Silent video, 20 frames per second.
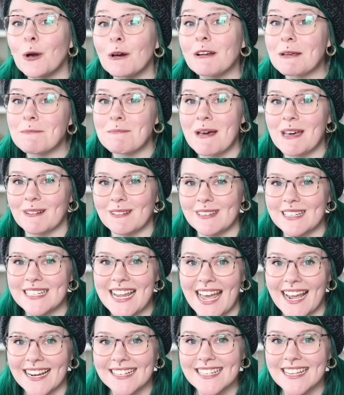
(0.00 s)
good at metal
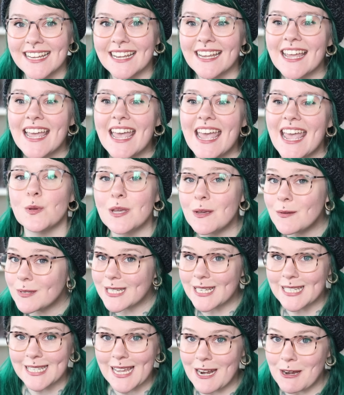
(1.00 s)
detecting. So he
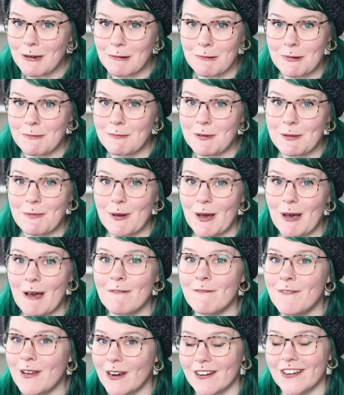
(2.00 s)
was excited when we bought
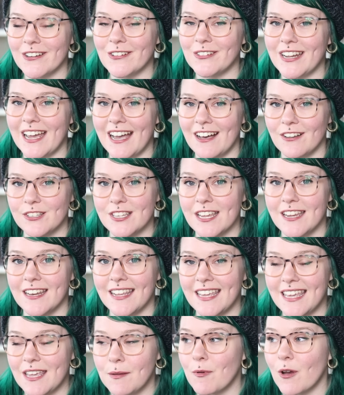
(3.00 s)
a very old house
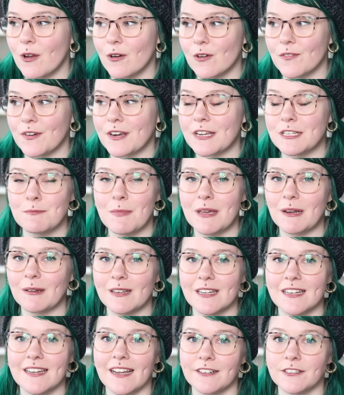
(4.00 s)
and he brought over his metal
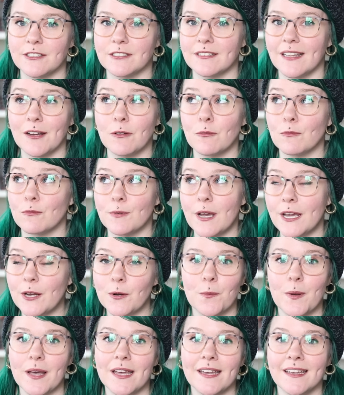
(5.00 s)
detector like right
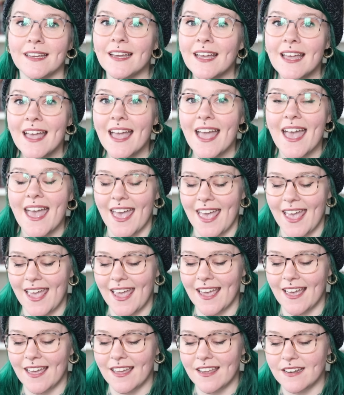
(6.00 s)
away.
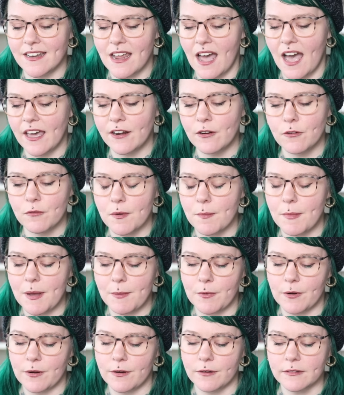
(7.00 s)
And I don't
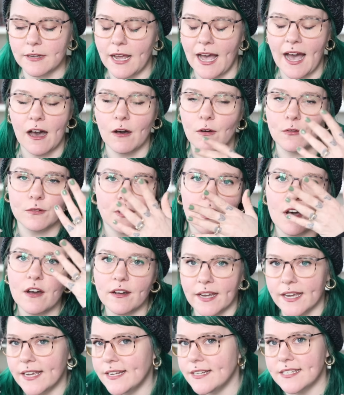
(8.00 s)
remember how
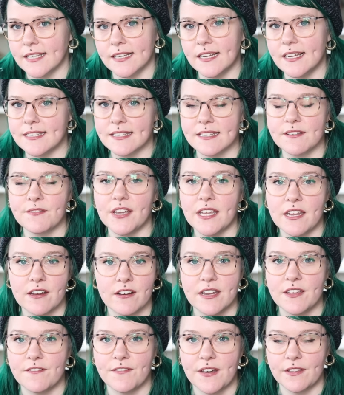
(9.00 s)
long into us living
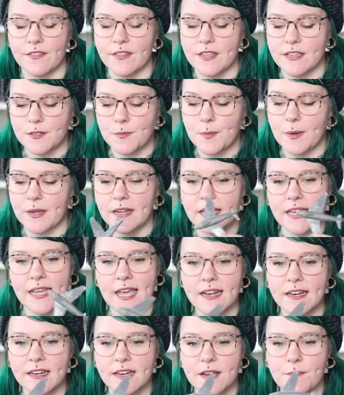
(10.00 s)
here he found this, but he
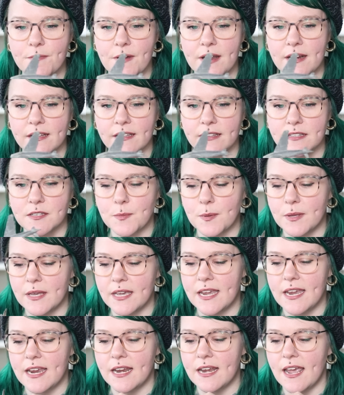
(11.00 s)
ended up finding this
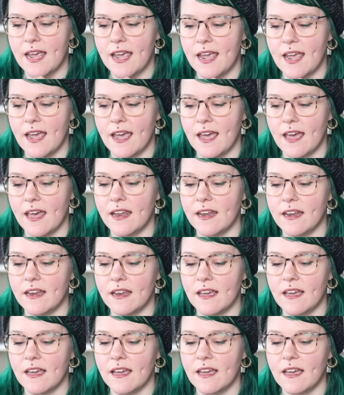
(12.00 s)
plane, and